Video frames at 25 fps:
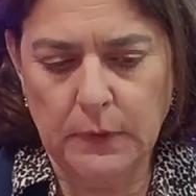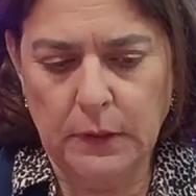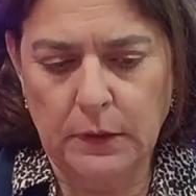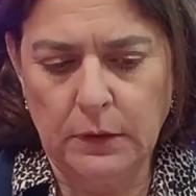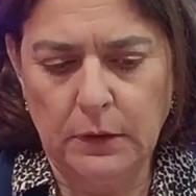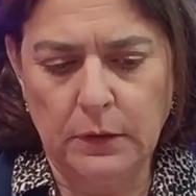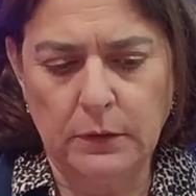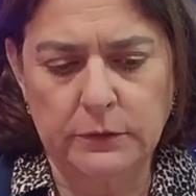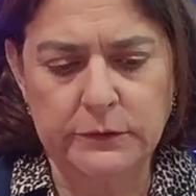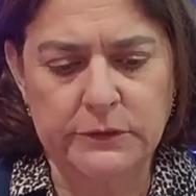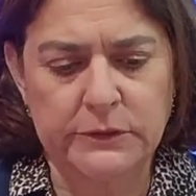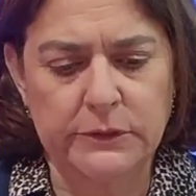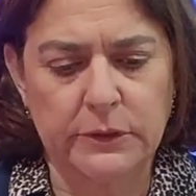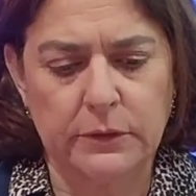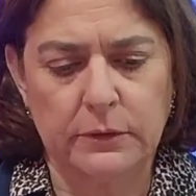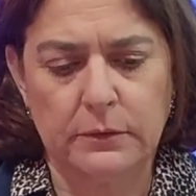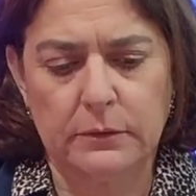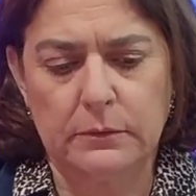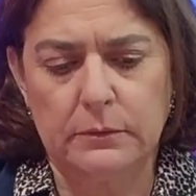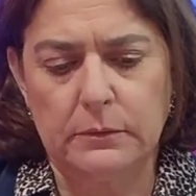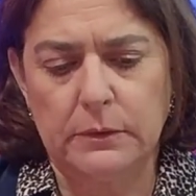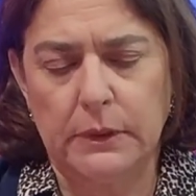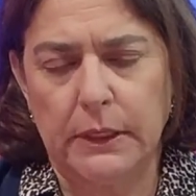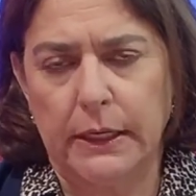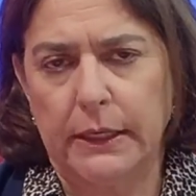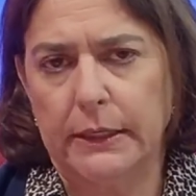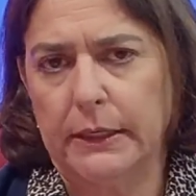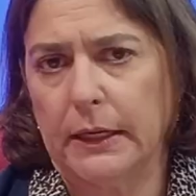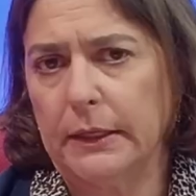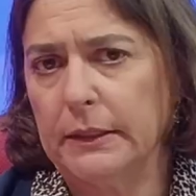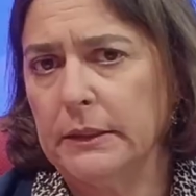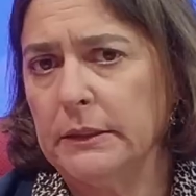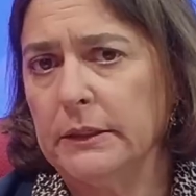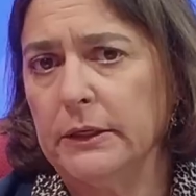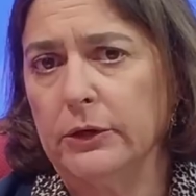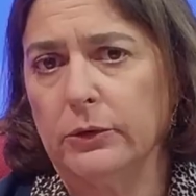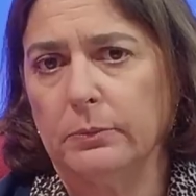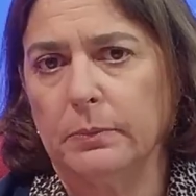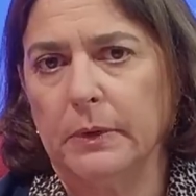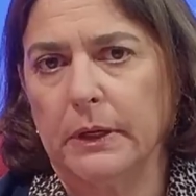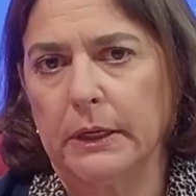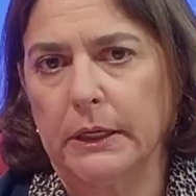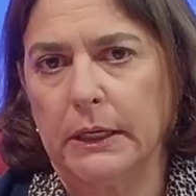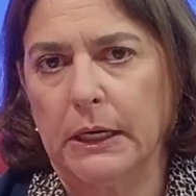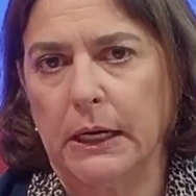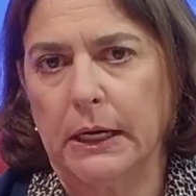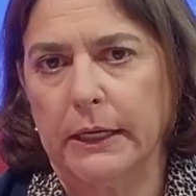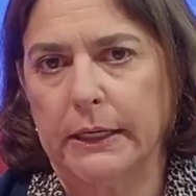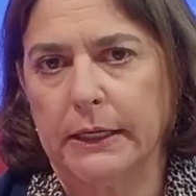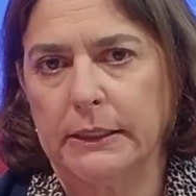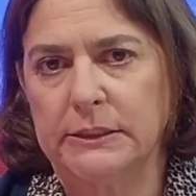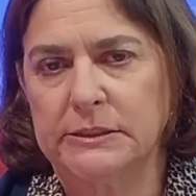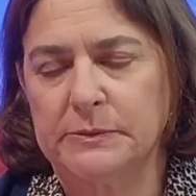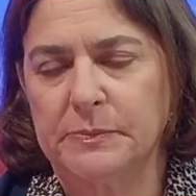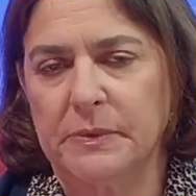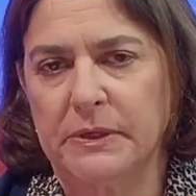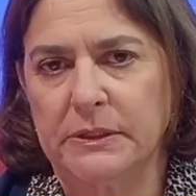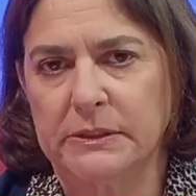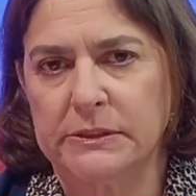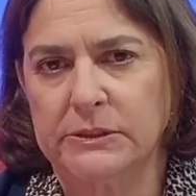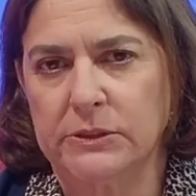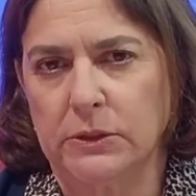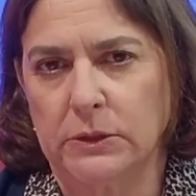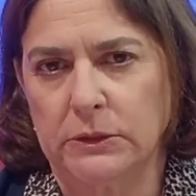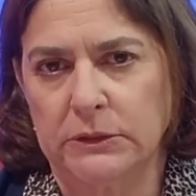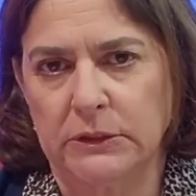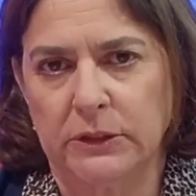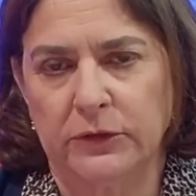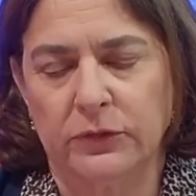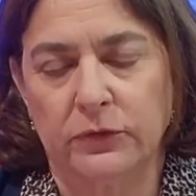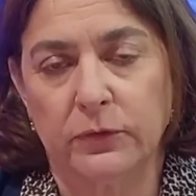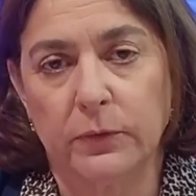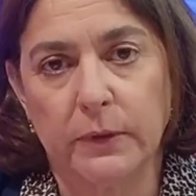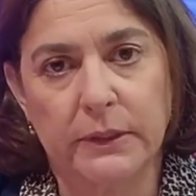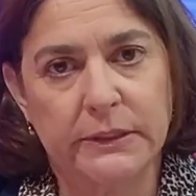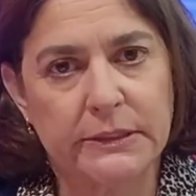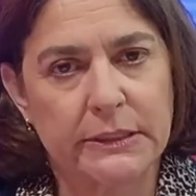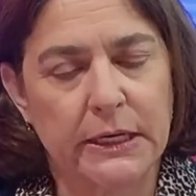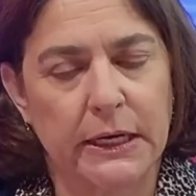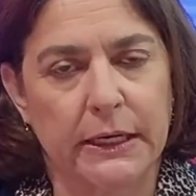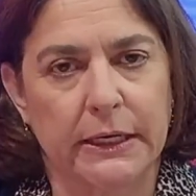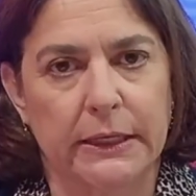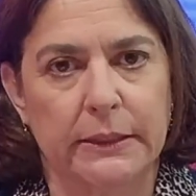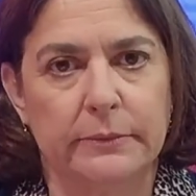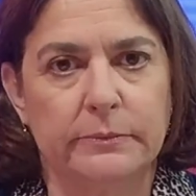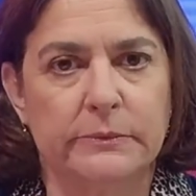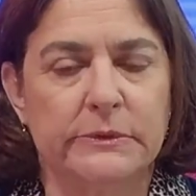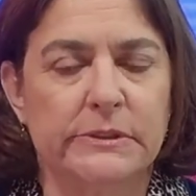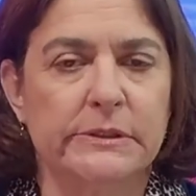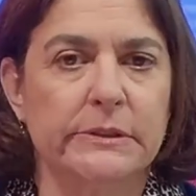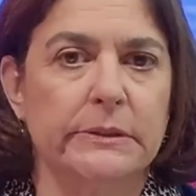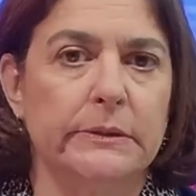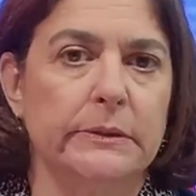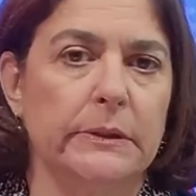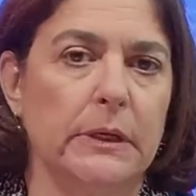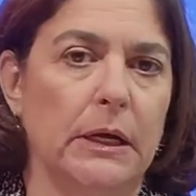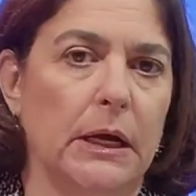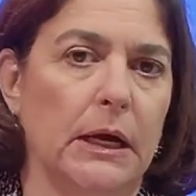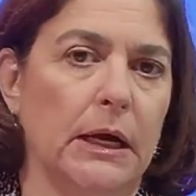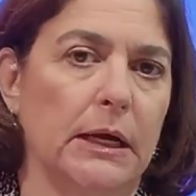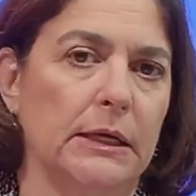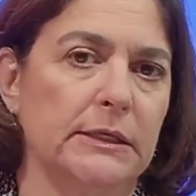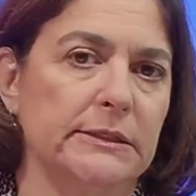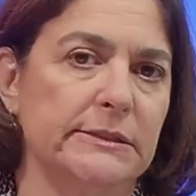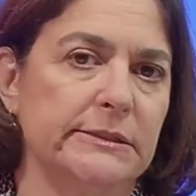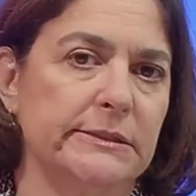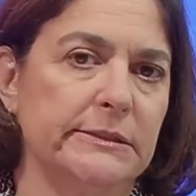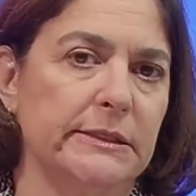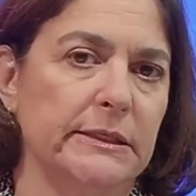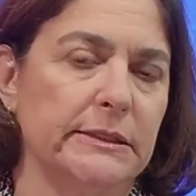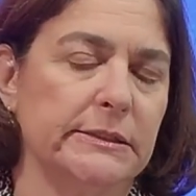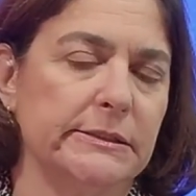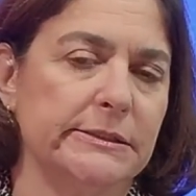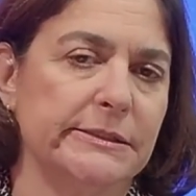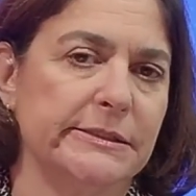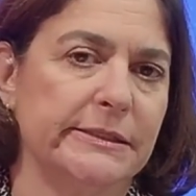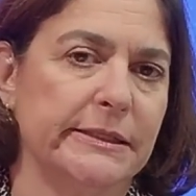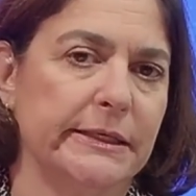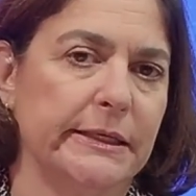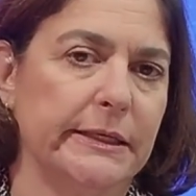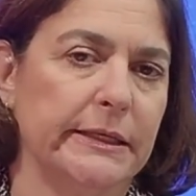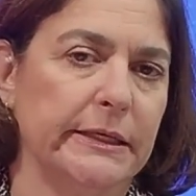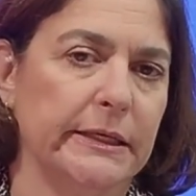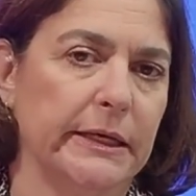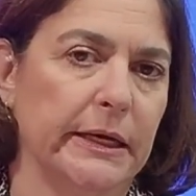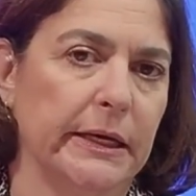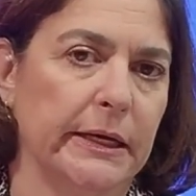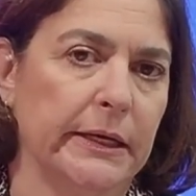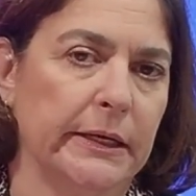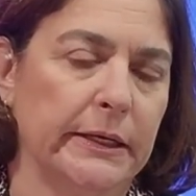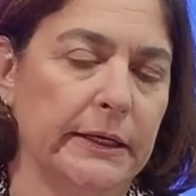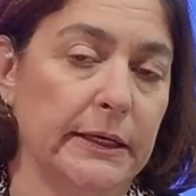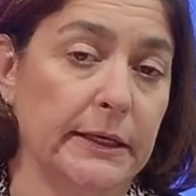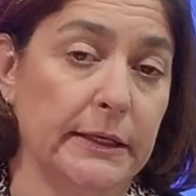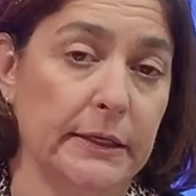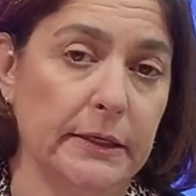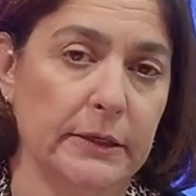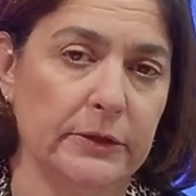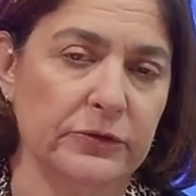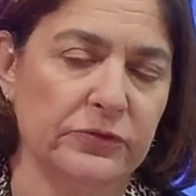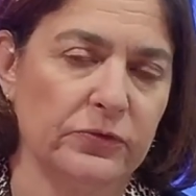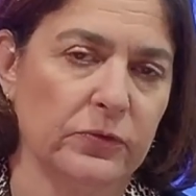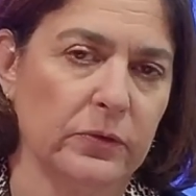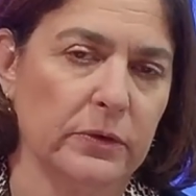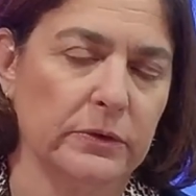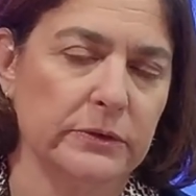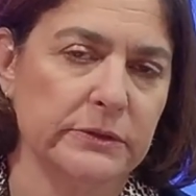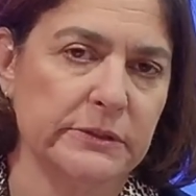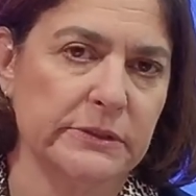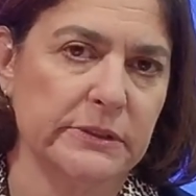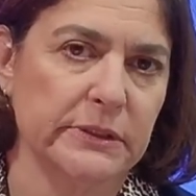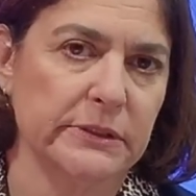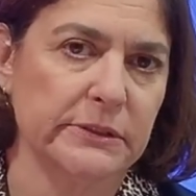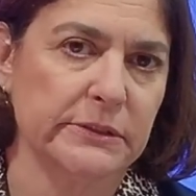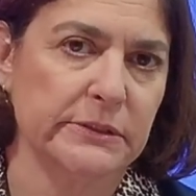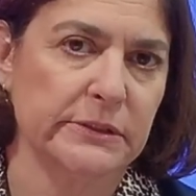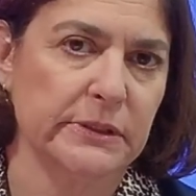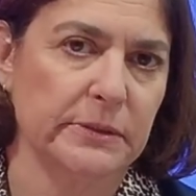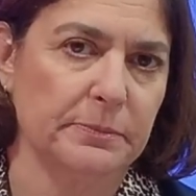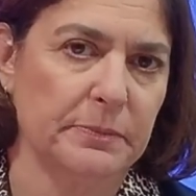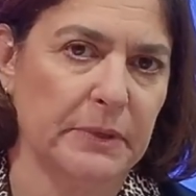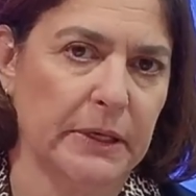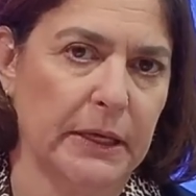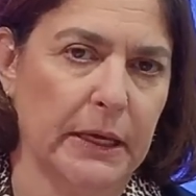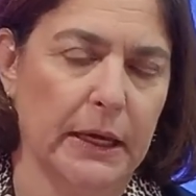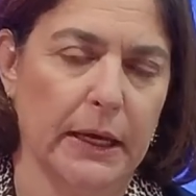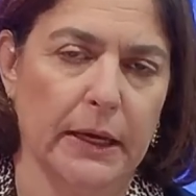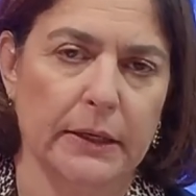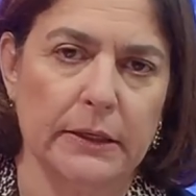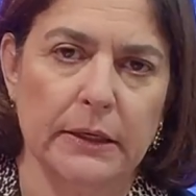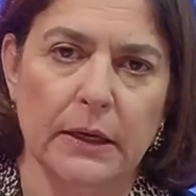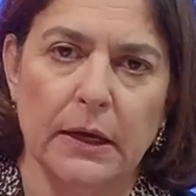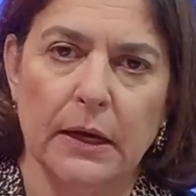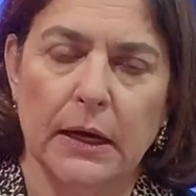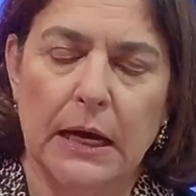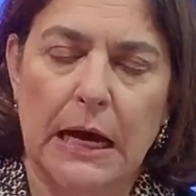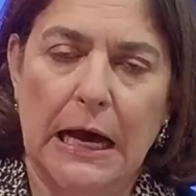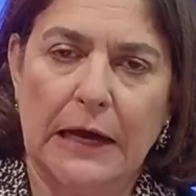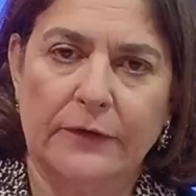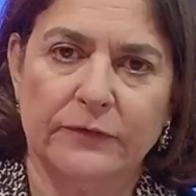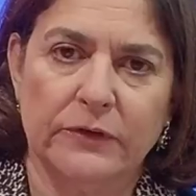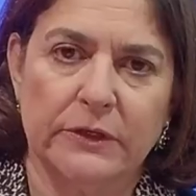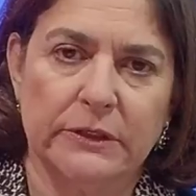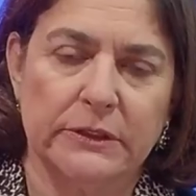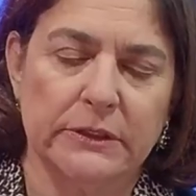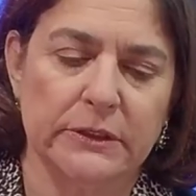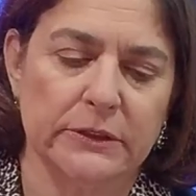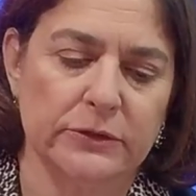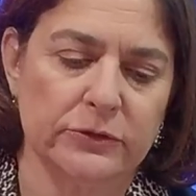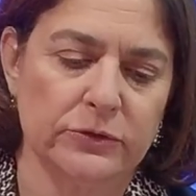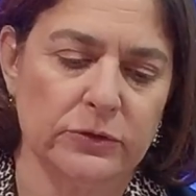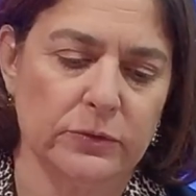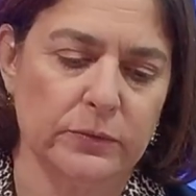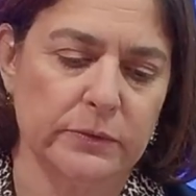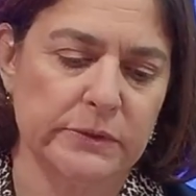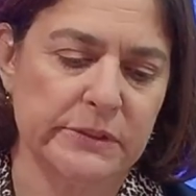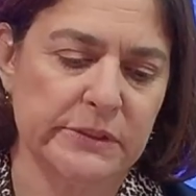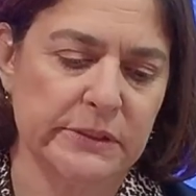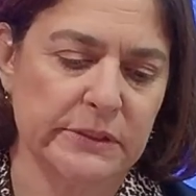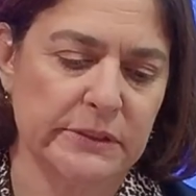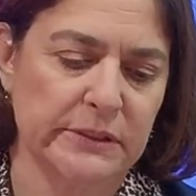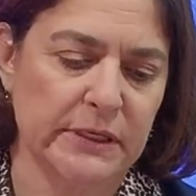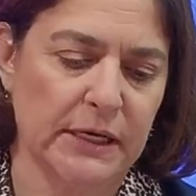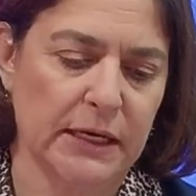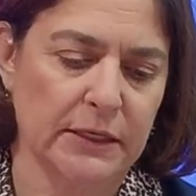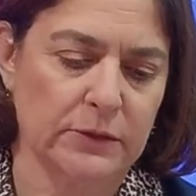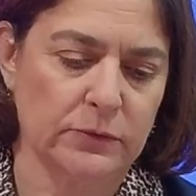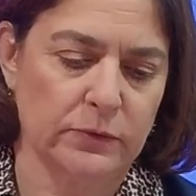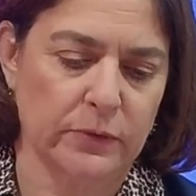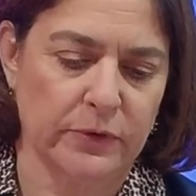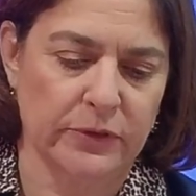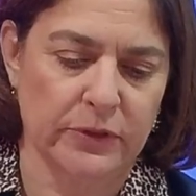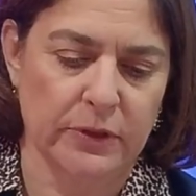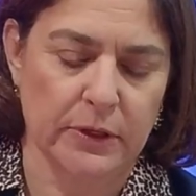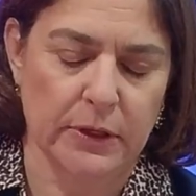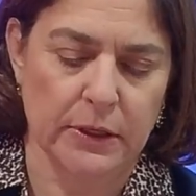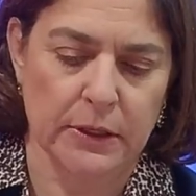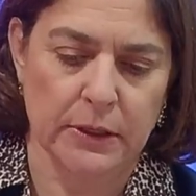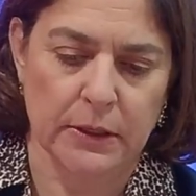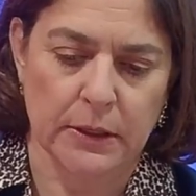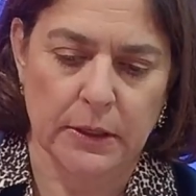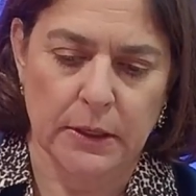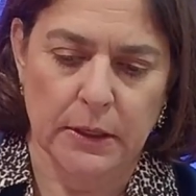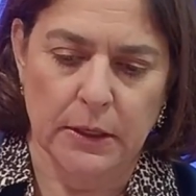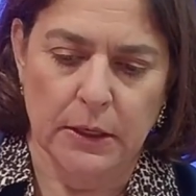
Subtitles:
know, so Nir Barkat has been assaulted three times in Israel since it began. Avi Dichter was attacked with a